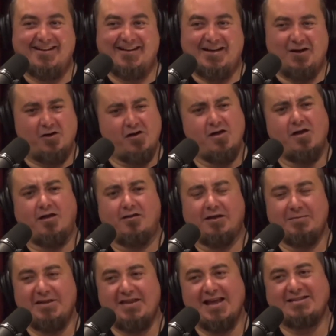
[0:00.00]
Oh, yeah. I
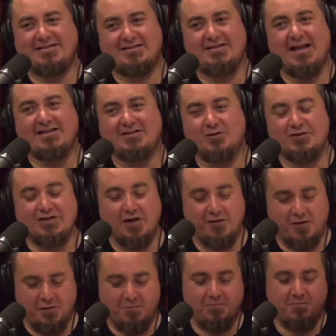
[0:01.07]
mean, that's also
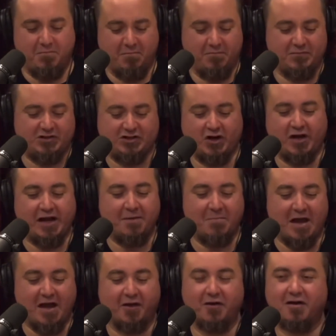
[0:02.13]
the Cheyenne
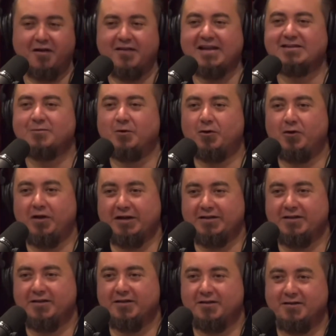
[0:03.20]
Mountain, and that's where all like
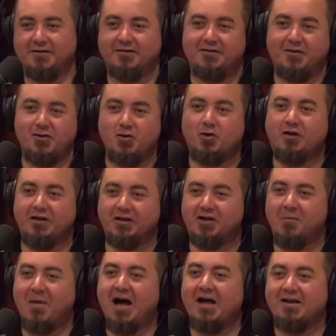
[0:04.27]
the nuclear
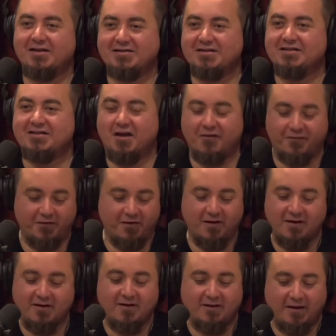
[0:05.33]
command is and stuff.
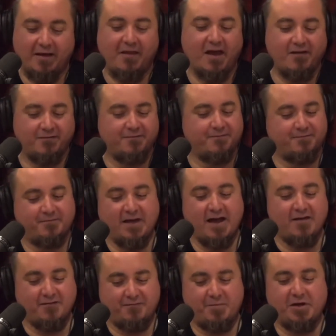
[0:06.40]
And
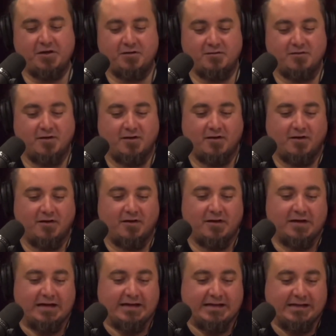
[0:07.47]
they've been
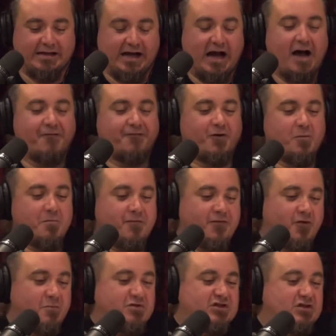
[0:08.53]

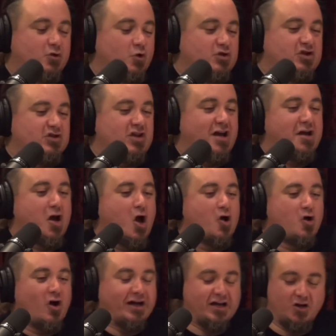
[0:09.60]
From sources
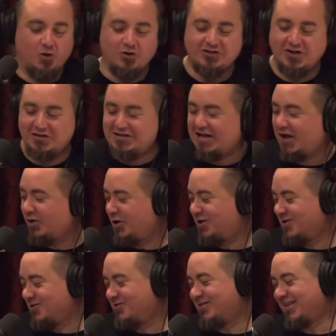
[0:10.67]
unknown, I can also tell
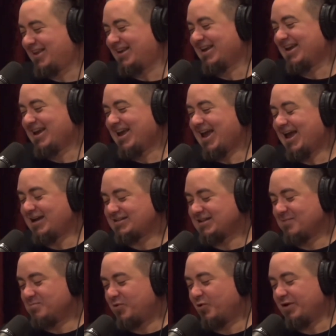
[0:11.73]
you that at
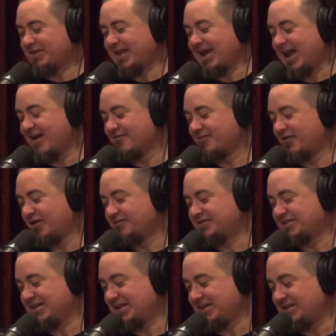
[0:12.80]
some point I've
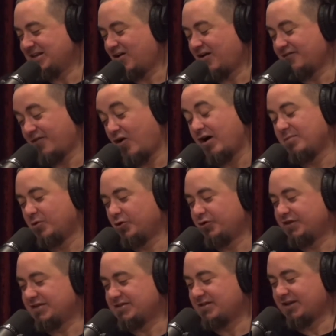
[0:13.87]
eyeballed
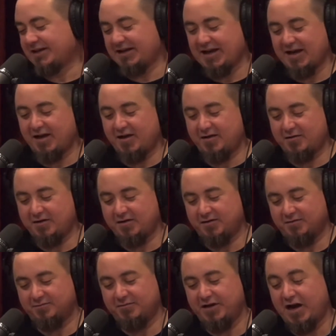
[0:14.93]
this like an
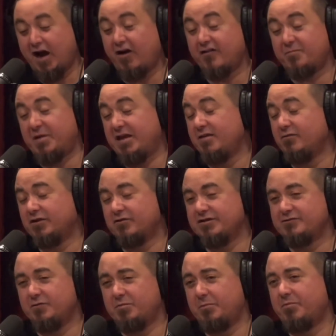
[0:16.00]
RFP,
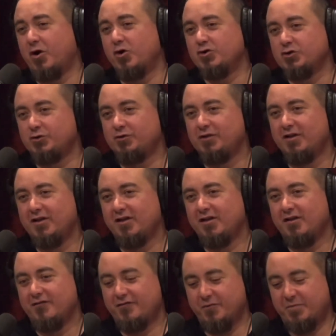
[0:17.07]
request for proposal,
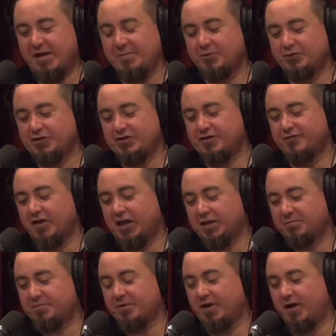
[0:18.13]
for people to
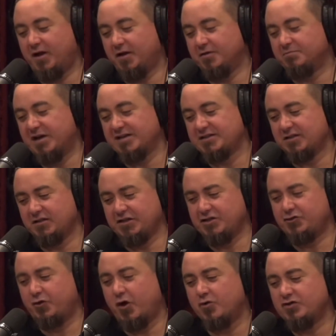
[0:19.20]
develop basically
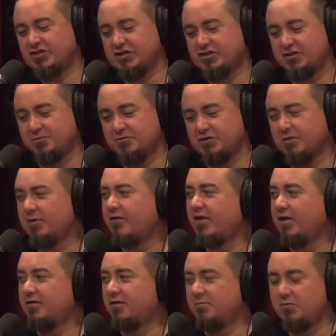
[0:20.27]
drone systems. You know
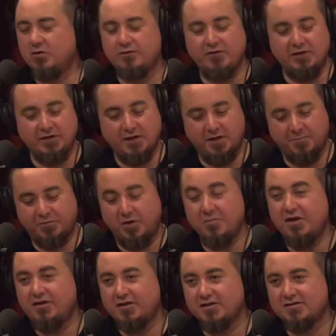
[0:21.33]
that the movie
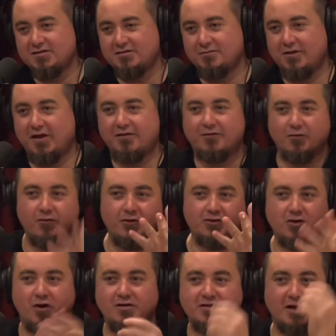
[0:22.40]
Prometheus, where they threw the
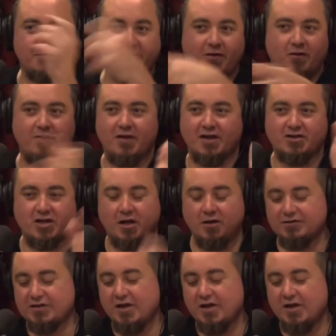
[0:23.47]
drones up and they're in that tunnels?